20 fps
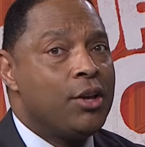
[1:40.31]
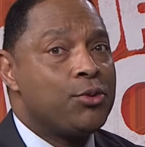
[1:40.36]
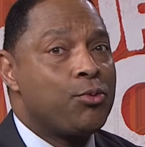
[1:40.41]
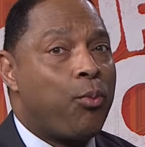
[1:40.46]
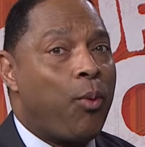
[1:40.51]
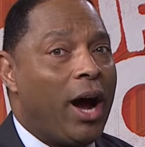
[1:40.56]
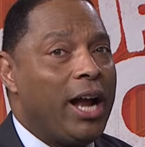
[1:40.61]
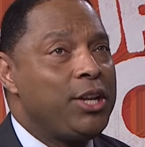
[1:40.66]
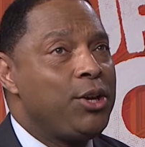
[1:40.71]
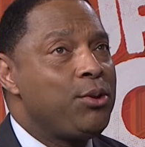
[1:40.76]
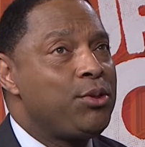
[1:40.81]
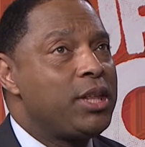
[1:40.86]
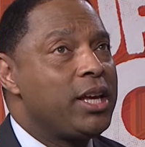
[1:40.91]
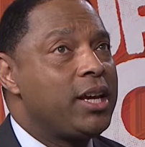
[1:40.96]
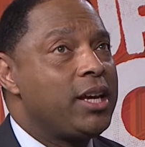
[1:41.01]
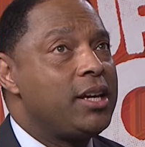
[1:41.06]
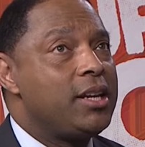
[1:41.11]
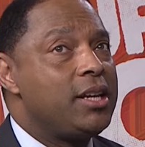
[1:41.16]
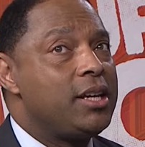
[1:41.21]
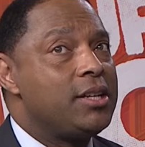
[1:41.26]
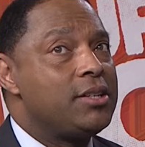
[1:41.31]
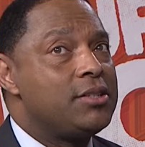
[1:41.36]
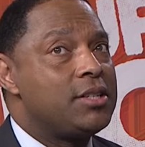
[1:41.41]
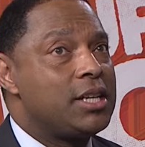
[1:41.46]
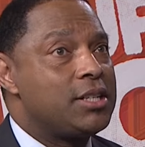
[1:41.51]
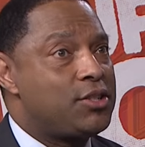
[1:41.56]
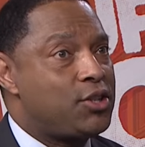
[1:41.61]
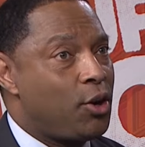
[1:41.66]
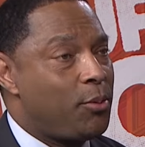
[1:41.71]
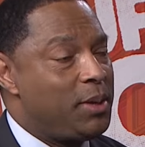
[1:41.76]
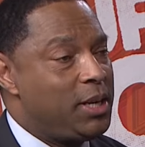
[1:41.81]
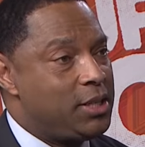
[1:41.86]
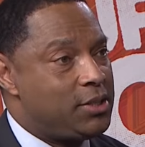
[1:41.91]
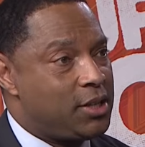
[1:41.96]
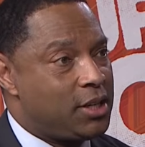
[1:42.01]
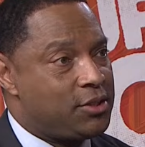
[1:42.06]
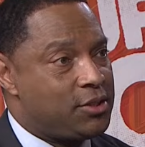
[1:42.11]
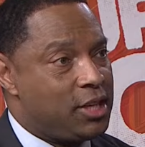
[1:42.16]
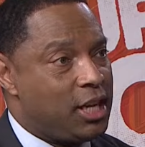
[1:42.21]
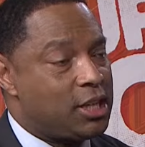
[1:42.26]
Why do you think it is that so many
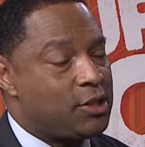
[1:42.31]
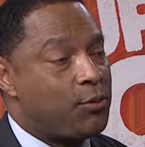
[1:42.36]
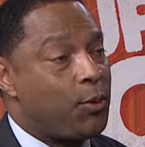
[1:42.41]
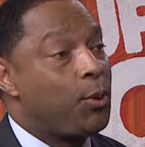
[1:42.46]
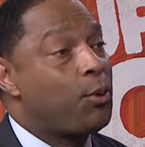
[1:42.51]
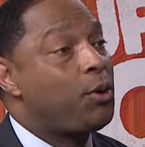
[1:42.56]
successful